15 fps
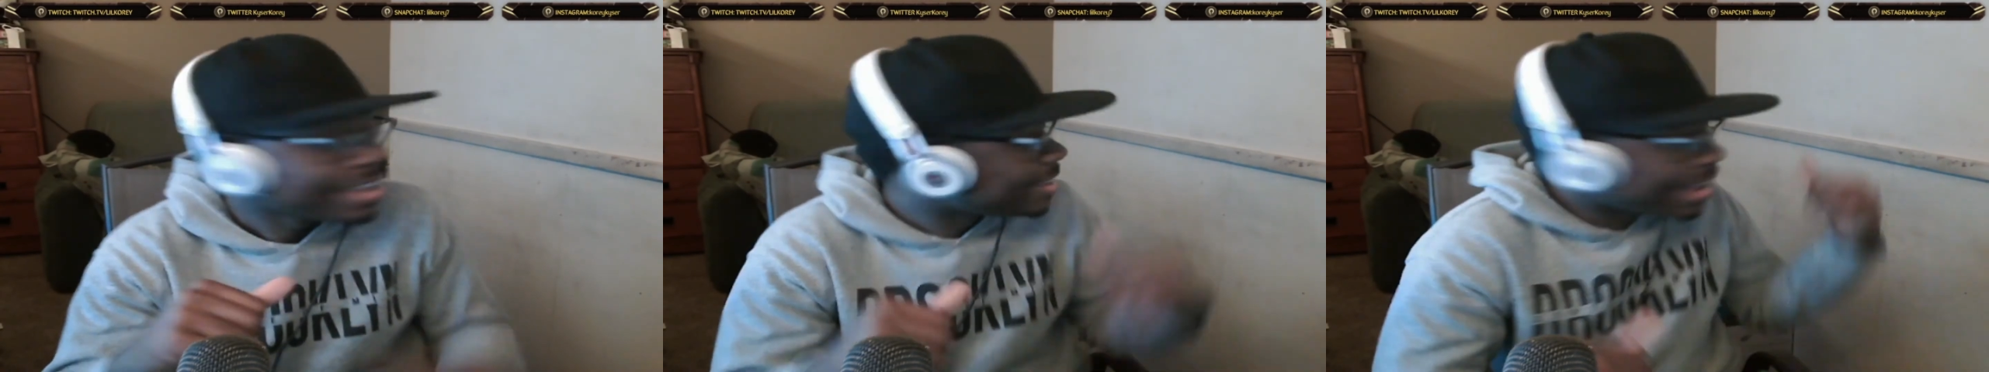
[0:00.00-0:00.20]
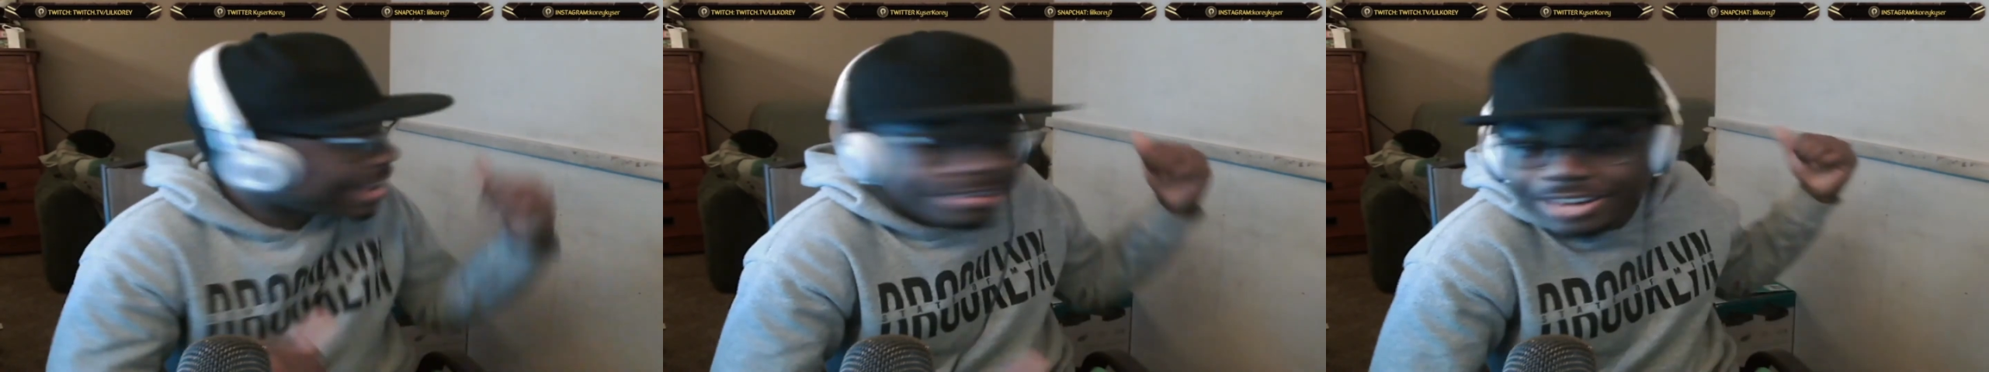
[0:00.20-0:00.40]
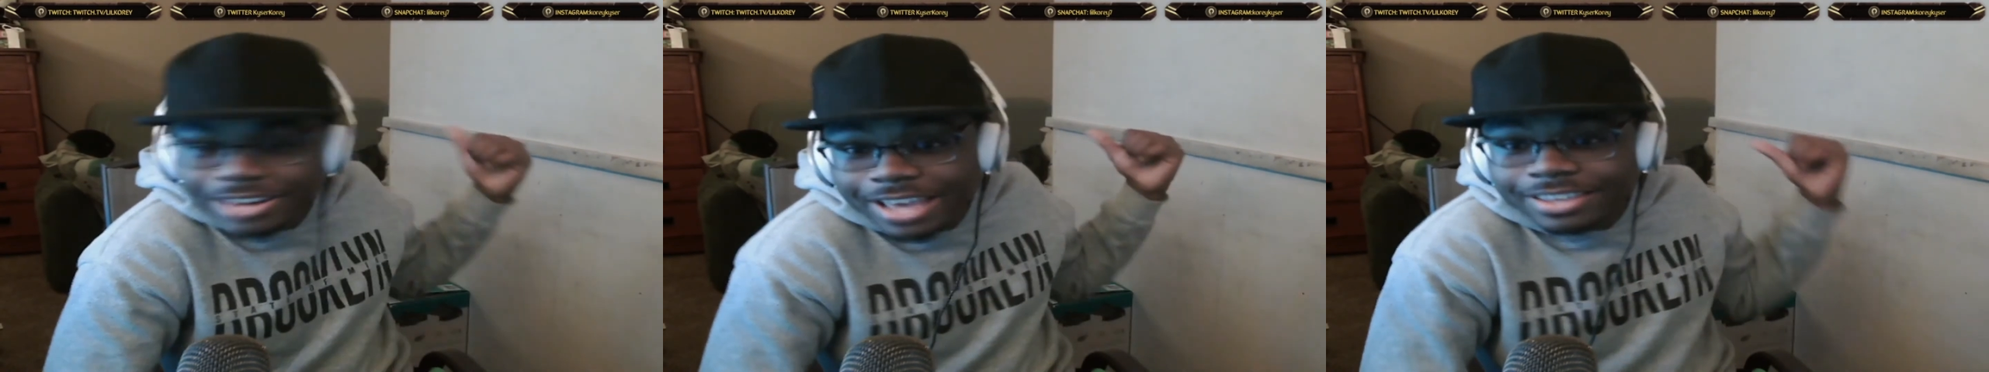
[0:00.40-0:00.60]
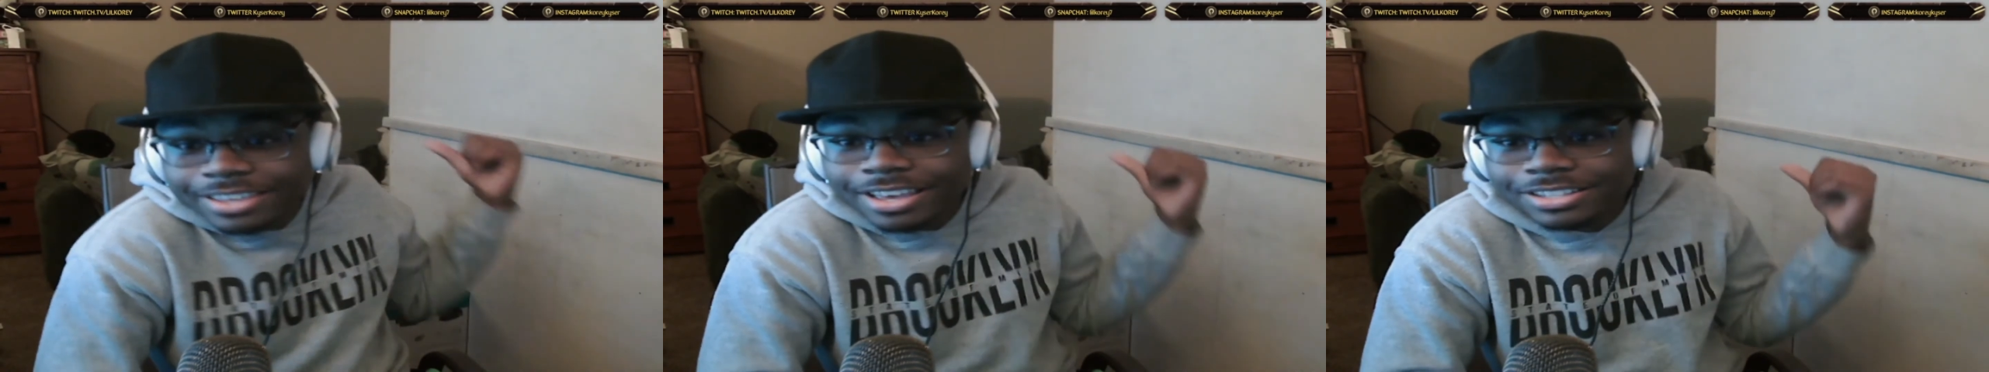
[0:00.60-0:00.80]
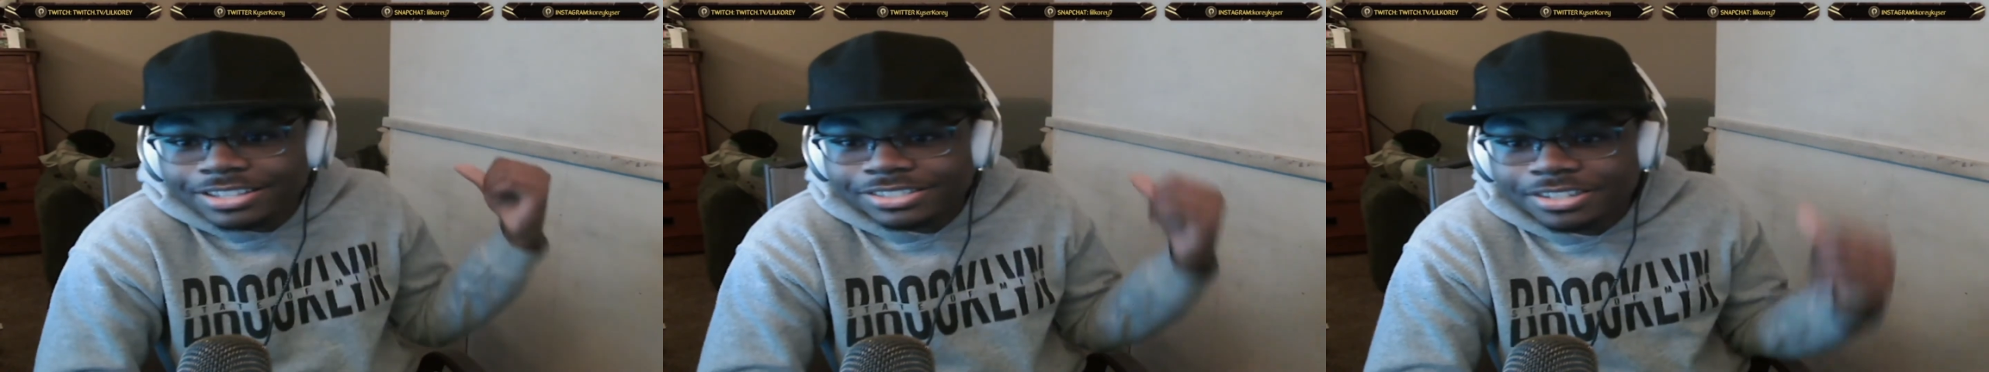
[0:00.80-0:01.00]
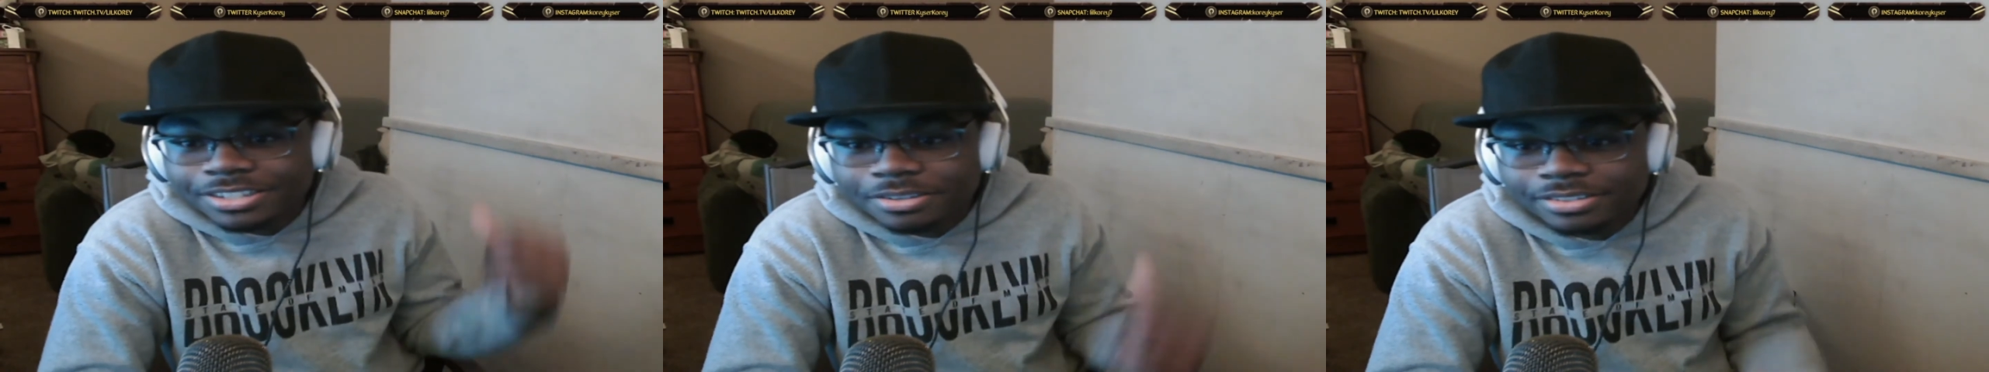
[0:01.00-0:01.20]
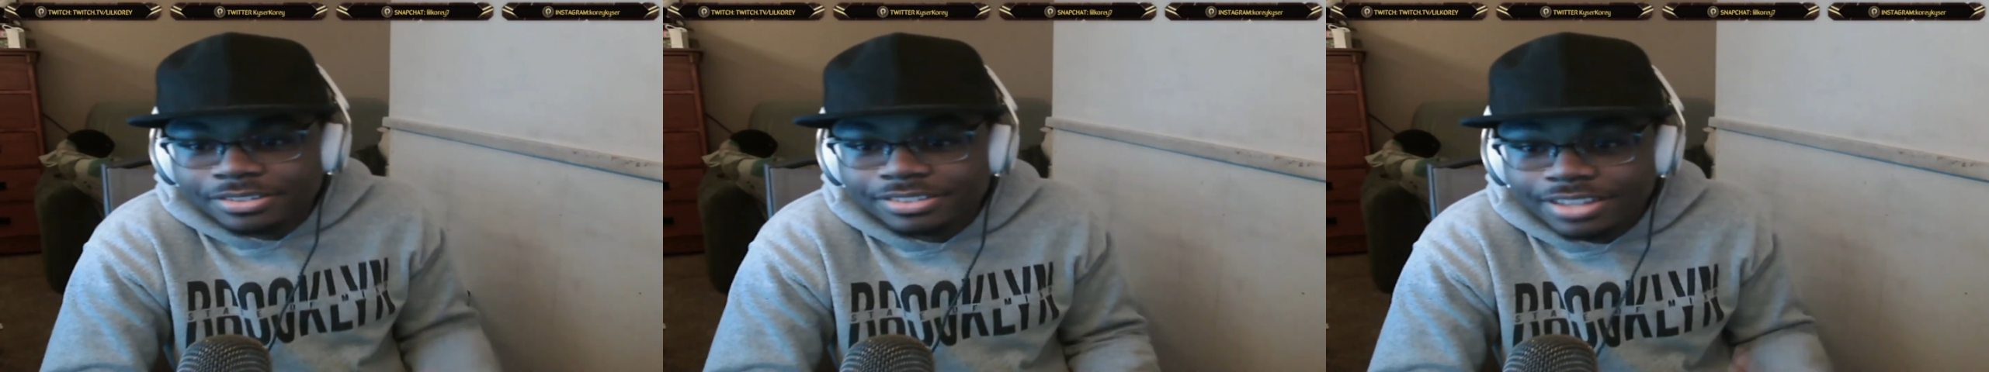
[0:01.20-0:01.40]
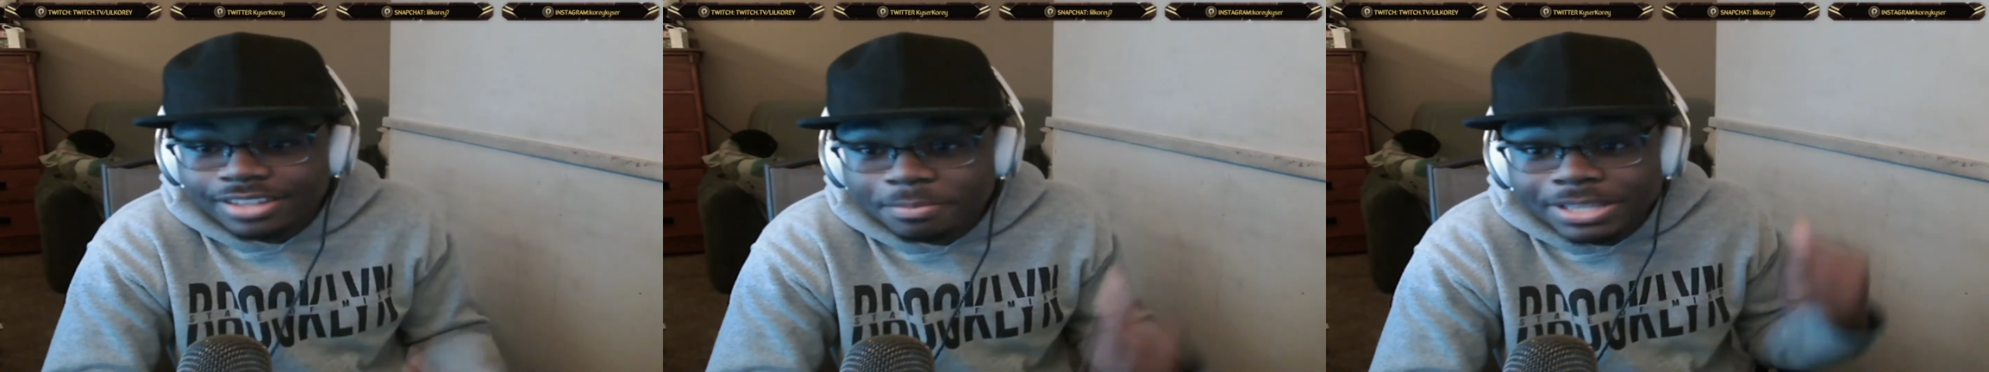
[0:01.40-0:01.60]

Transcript: Not on that couch, though. I'm